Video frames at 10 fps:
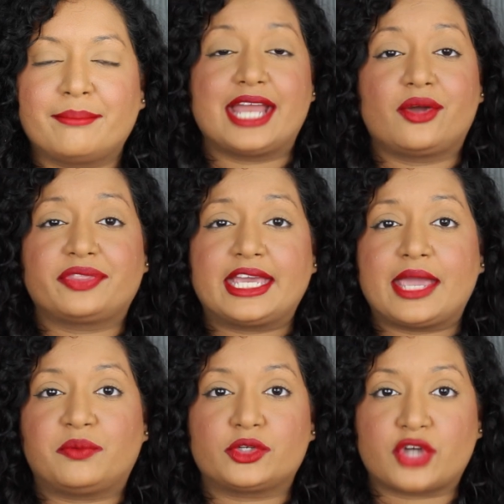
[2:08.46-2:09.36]
I don't
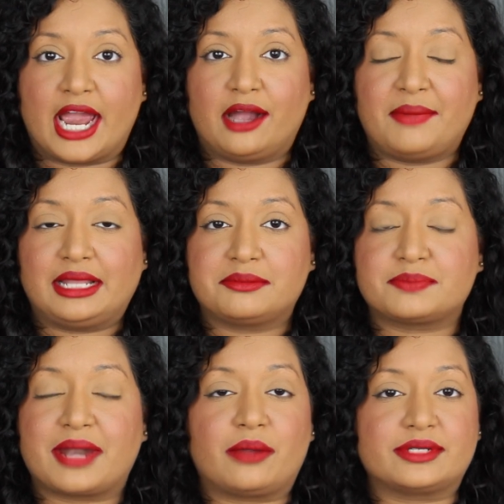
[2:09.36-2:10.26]
think it will dry out my
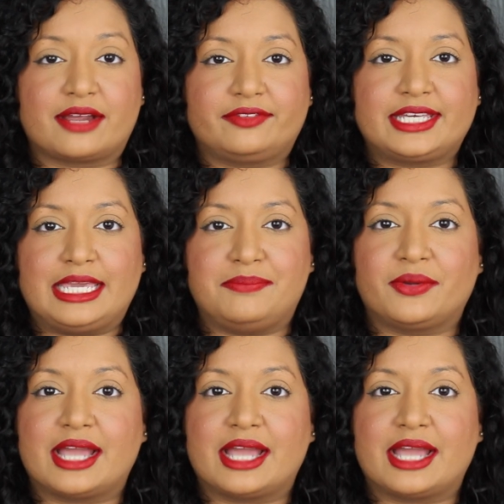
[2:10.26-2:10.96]
lips, but I will definitely keep